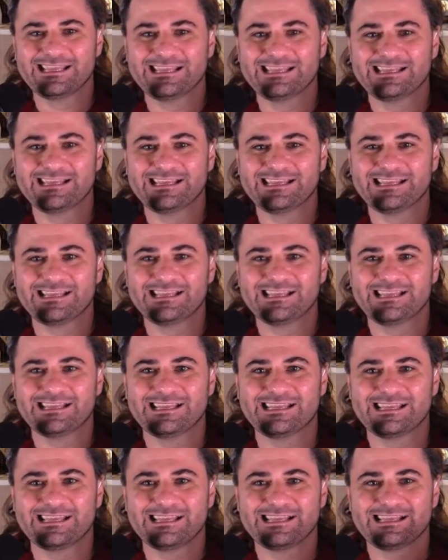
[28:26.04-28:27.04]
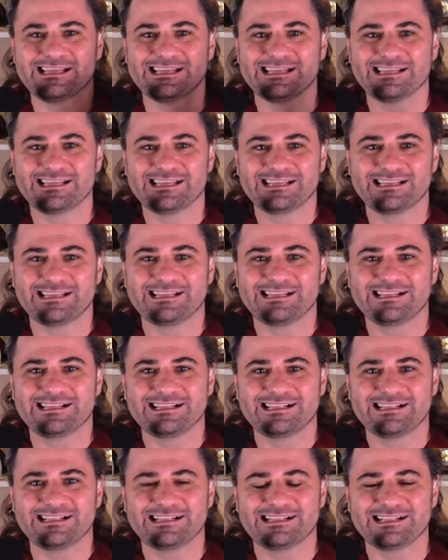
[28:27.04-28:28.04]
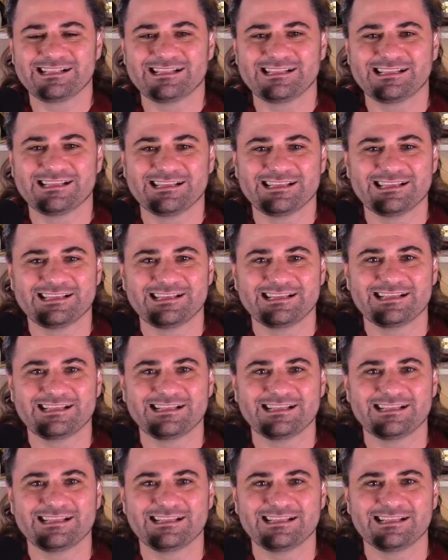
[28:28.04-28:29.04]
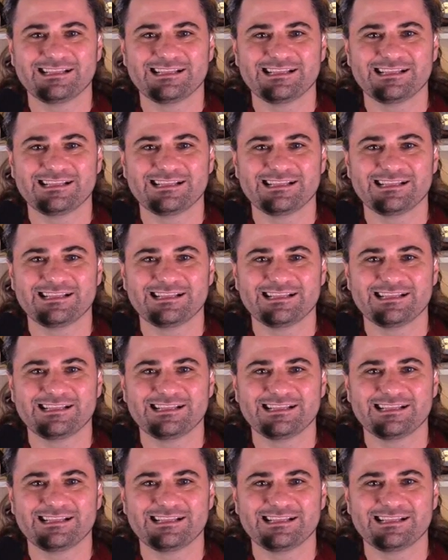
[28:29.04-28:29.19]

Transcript: (silent)